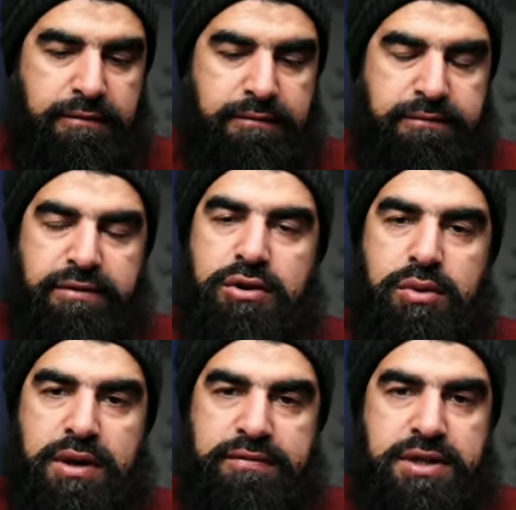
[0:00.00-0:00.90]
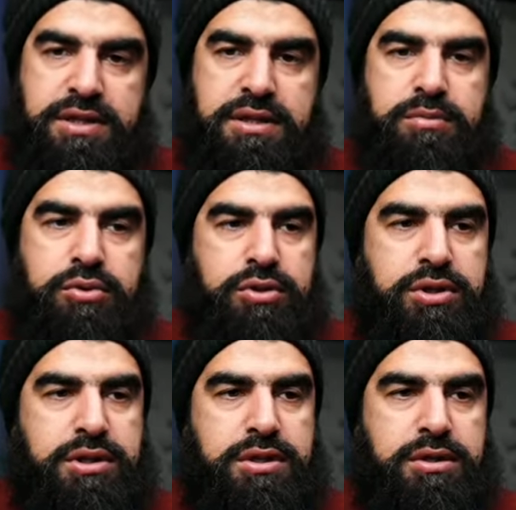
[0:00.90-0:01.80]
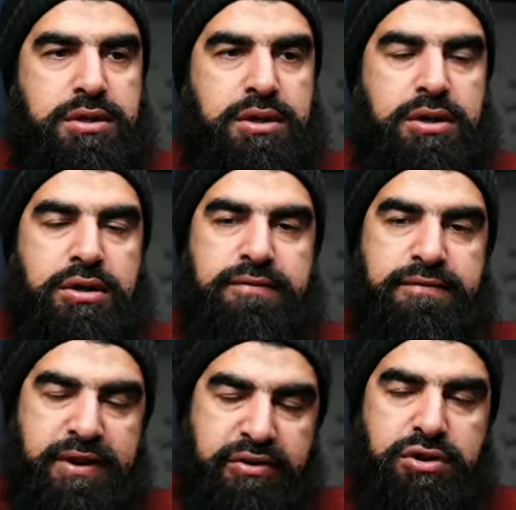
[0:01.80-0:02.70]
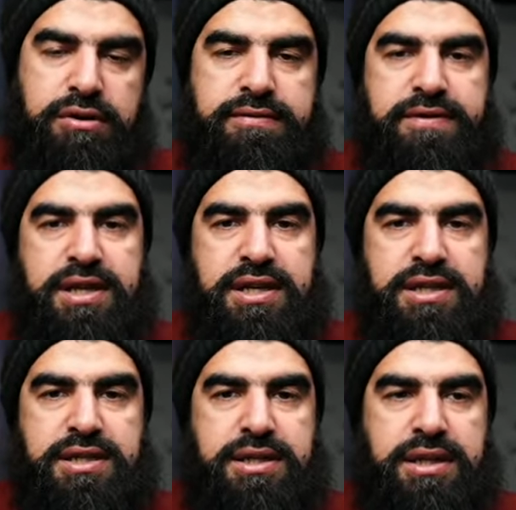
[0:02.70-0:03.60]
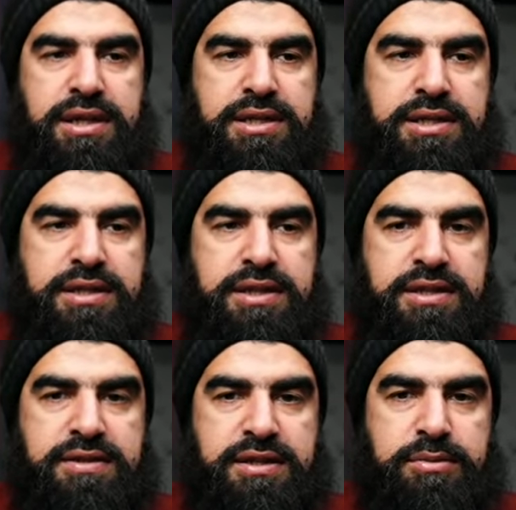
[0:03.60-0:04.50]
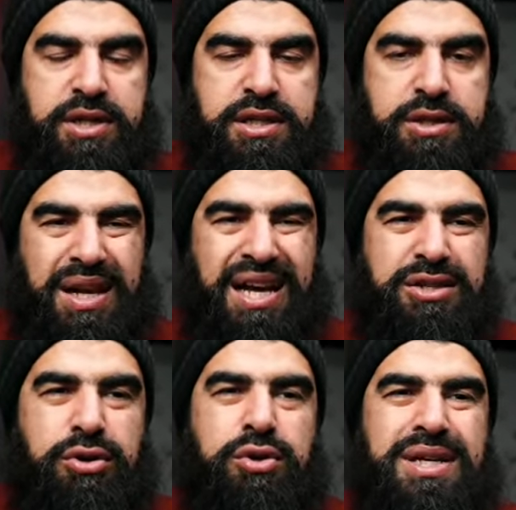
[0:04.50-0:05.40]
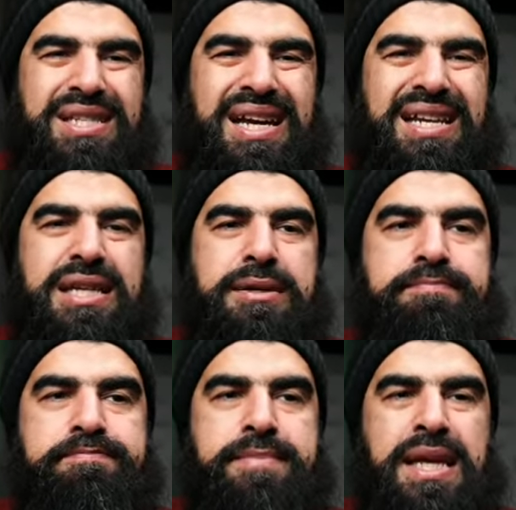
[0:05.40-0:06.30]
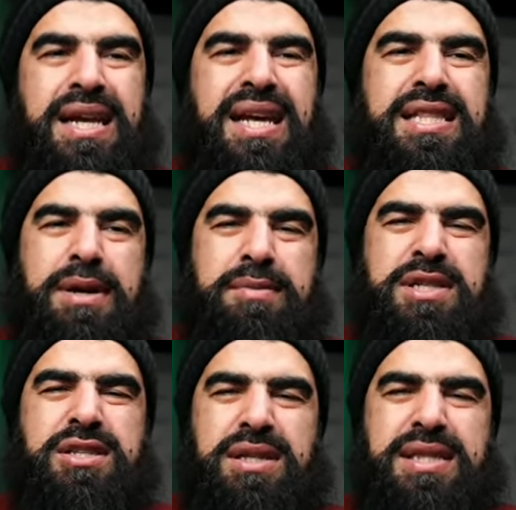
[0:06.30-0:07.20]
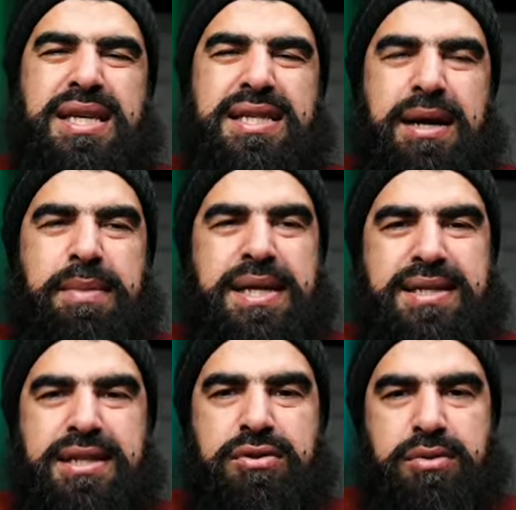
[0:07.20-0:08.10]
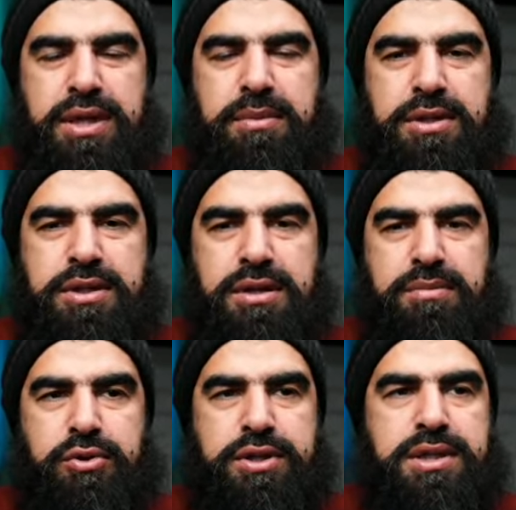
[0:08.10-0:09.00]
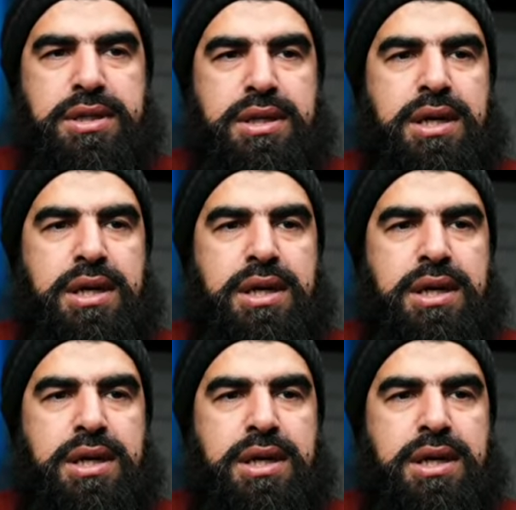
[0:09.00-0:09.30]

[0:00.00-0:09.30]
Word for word: very well versed in the books, very confident in his in his in his subjects as well. I don't know exactly, like there might be certain things that I might disagree with him on certain points,